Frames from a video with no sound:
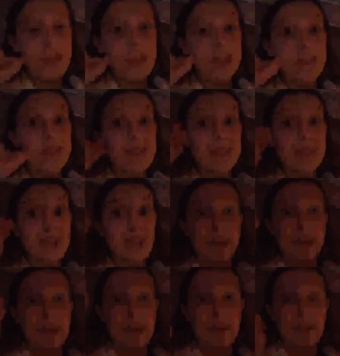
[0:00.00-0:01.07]
that is
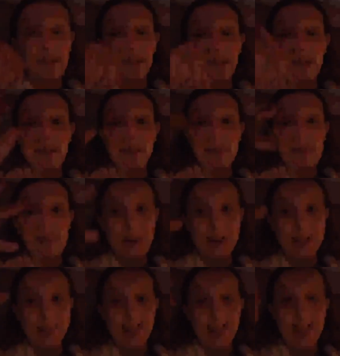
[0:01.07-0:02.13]
the key to
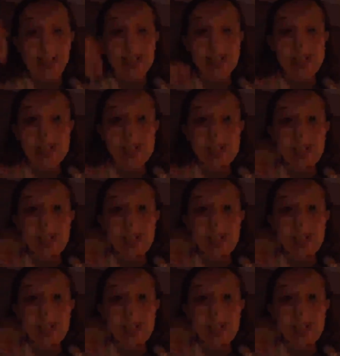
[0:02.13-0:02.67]
breathe and,